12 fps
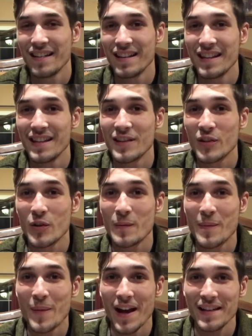he's going to
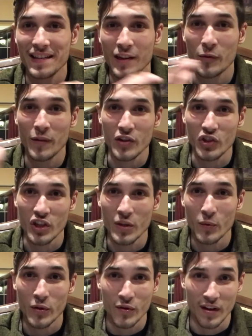be passing out that
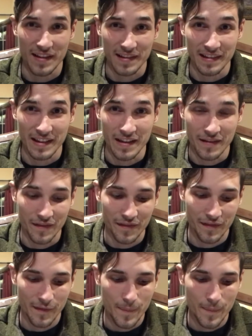sheet when you guys leave.